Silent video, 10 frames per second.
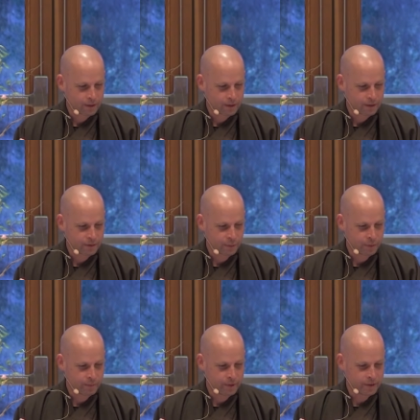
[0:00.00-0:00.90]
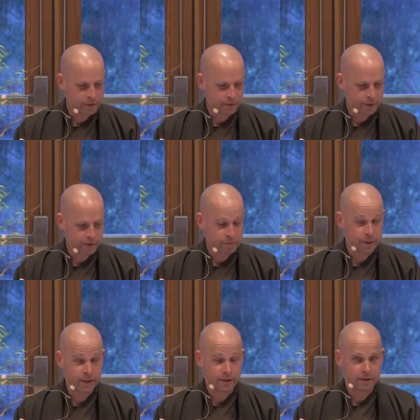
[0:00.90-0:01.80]
So we've been enjoying
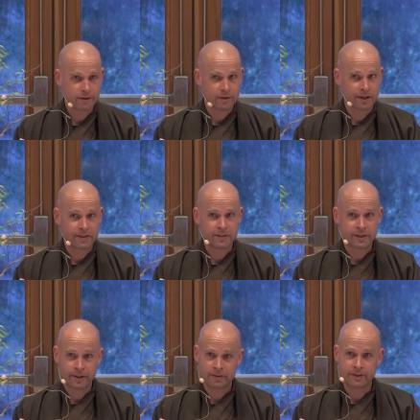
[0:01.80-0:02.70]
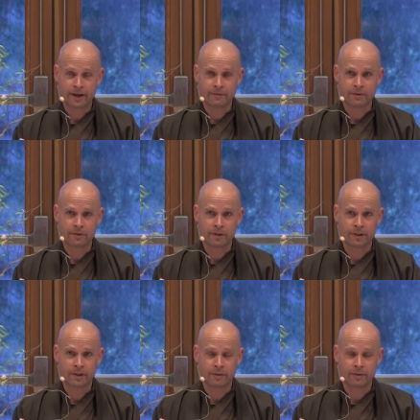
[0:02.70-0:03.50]
3 lazy days after the